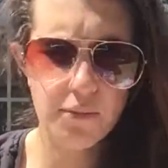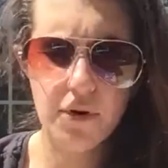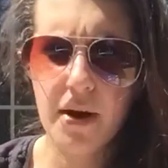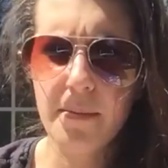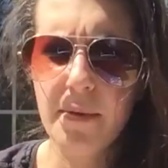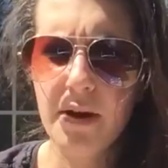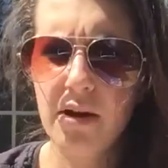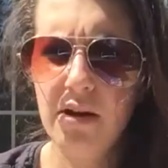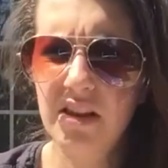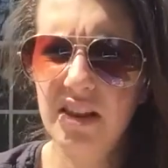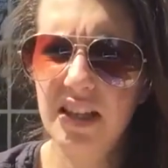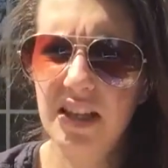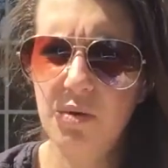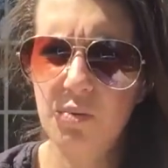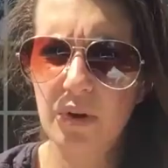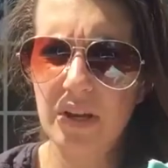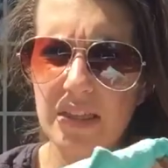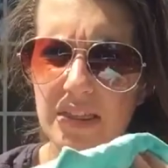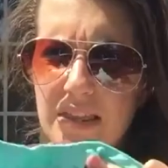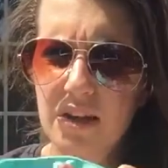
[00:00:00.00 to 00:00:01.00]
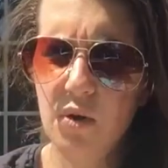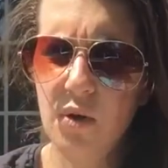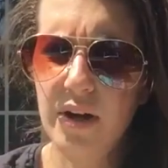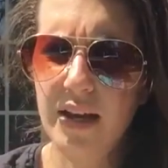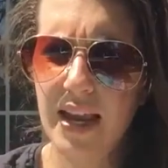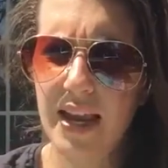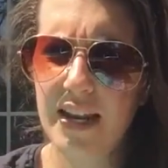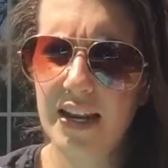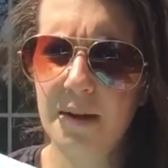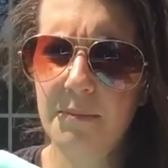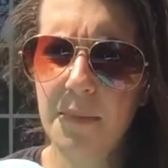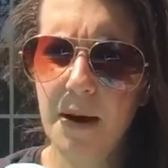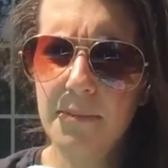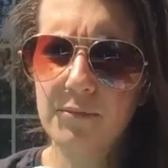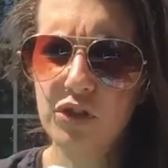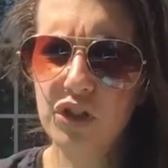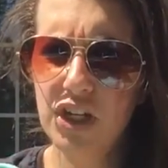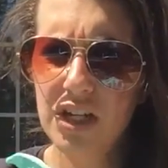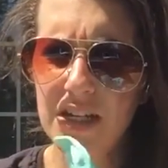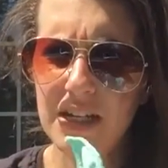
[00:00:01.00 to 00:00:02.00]
primarily with the organic
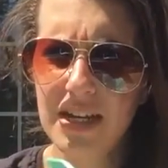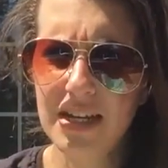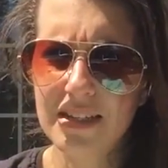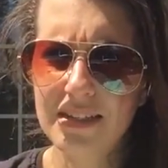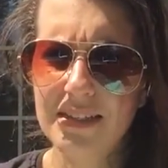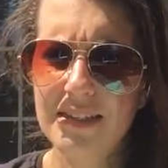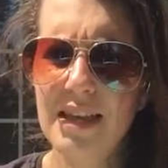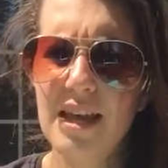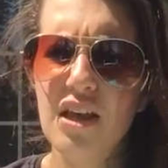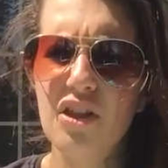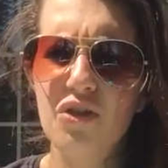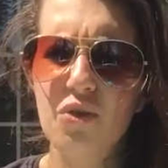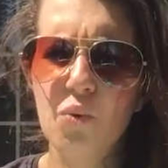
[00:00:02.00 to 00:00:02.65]
Bum Genius.